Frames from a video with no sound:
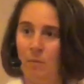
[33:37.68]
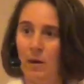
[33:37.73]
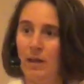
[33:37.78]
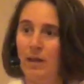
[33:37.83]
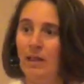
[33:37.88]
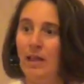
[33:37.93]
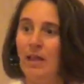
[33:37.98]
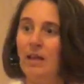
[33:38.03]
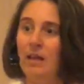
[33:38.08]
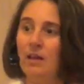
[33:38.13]

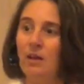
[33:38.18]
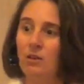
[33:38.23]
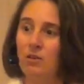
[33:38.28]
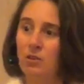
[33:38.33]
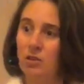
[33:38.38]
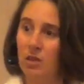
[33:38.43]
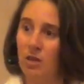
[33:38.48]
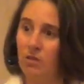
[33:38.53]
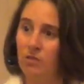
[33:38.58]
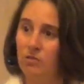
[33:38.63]
by letting
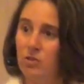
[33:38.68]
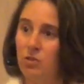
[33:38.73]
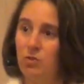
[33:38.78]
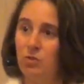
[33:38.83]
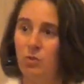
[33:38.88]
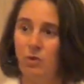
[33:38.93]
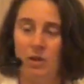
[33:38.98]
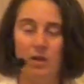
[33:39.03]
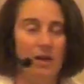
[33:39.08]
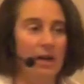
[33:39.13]
ourselves
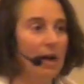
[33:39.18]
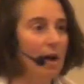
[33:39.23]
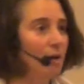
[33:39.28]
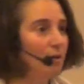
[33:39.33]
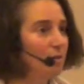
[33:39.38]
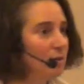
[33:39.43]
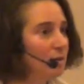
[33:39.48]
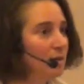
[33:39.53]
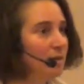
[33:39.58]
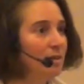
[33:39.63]
sort it
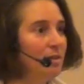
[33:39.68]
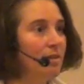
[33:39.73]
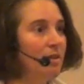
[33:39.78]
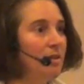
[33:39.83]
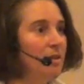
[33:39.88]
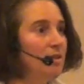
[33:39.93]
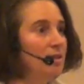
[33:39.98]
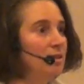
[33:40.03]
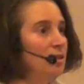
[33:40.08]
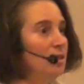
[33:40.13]
out,
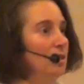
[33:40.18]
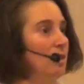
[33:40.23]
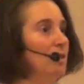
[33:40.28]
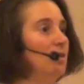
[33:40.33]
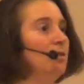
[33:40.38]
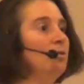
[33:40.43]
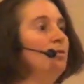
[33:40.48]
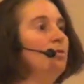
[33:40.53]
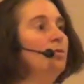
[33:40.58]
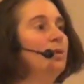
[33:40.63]

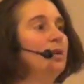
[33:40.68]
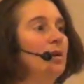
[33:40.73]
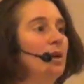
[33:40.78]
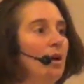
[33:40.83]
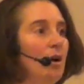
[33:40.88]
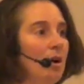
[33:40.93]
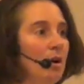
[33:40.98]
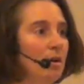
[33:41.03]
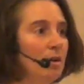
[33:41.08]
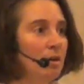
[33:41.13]
see who we
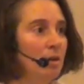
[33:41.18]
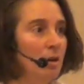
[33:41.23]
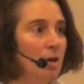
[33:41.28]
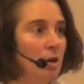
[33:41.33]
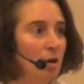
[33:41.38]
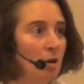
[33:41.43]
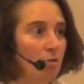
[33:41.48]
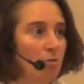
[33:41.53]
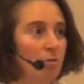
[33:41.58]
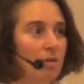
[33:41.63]
are,
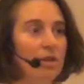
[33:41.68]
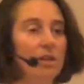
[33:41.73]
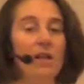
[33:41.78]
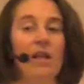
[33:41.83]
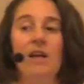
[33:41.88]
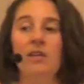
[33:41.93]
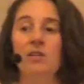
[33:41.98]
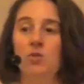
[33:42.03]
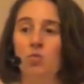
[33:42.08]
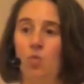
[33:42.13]

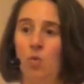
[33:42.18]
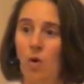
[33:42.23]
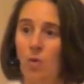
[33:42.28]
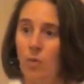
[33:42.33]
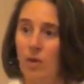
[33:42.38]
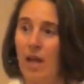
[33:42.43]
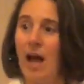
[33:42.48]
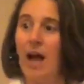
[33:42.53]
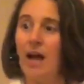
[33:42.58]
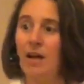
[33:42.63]
realize
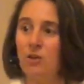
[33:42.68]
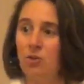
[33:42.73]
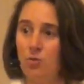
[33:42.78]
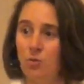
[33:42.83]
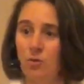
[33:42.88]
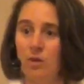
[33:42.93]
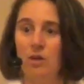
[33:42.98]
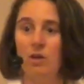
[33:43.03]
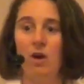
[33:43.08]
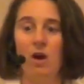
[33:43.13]
what we
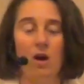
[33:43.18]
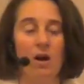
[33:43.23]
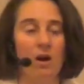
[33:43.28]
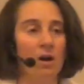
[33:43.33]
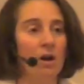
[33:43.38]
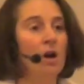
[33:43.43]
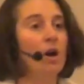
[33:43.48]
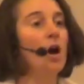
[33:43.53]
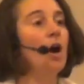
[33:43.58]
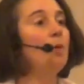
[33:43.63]
actually
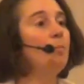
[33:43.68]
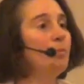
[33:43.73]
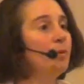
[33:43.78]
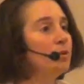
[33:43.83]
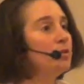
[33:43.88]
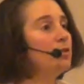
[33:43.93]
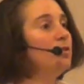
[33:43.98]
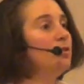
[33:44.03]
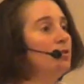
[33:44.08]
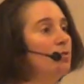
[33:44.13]
are. A
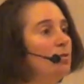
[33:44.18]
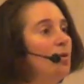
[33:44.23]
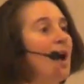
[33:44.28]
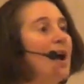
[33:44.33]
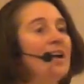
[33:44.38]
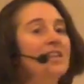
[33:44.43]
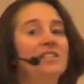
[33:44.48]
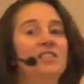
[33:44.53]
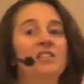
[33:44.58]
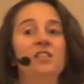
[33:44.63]
person who
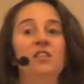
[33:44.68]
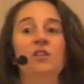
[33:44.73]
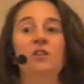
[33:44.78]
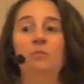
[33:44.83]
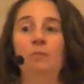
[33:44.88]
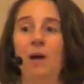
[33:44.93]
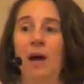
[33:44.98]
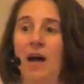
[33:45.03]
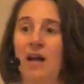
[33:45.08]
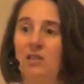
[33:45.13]
has the
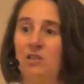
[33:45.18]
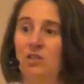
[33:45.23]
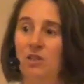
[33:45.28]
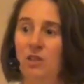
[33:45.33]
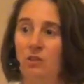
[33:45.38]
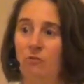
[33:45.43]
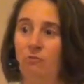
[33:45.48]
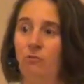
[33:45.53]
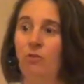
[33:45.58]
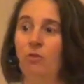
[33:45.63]

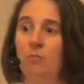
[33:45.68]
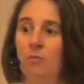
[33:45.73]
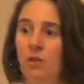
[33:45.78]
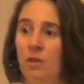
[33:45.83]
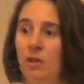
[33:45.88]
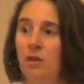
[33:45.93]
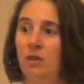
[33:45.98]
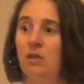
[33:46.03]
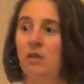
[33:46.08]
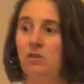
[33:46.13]
capacity for
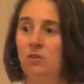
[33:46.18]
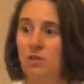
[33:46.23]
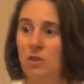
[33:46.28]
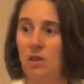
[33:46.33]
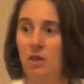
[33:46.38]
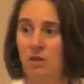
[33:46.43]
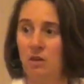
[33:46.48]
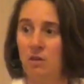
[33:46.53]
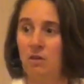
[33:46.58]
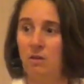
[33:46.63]

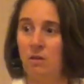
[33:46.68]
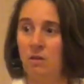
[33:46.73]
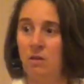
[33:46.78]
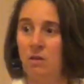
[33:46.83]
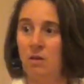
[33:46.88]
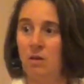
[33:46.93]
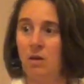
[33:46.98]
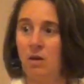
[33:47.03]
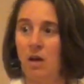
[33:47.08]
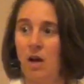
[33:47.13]
malignancy
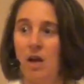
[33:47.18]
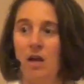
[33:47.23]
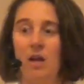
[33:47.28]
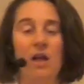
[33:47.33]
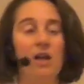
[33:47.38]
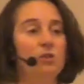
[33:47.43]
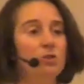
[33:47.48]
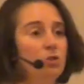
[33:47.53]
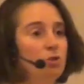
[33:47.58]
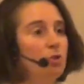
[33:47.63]

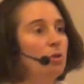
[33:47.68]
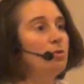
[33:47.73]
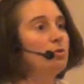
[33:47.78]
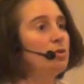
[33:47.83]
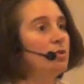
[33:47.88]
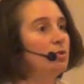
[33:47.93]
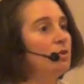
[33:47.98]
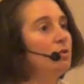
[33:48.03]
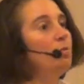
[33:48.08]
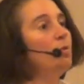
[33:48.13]
and has
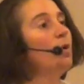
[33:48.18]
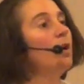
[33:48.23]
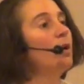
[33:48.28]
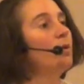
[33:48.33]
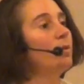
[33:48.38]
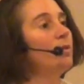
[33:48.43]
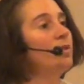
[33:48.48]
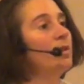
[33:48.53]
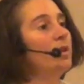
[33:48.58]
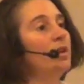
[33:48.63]
chosen to
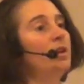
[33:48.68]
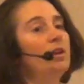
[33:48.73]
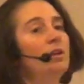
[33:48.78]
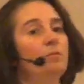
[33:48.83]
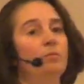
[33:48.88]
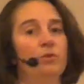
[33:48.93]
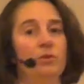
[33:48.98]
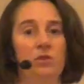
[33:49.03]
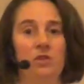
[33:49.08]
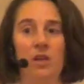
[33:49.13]
work with it in
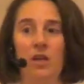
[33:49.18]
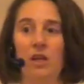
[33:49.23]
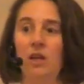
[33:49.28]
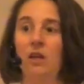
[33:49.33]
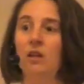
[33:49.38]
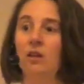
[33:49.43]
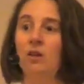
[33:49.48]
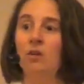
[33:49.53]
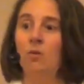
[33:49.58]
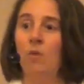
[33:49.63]
a
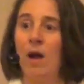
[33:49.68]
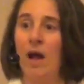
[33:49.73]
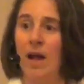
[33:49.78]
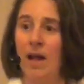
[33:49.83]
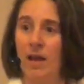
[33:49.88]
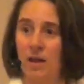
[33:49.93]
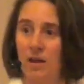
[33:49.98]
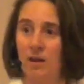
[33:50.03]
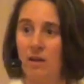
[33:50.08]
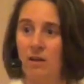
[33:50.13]
particular way.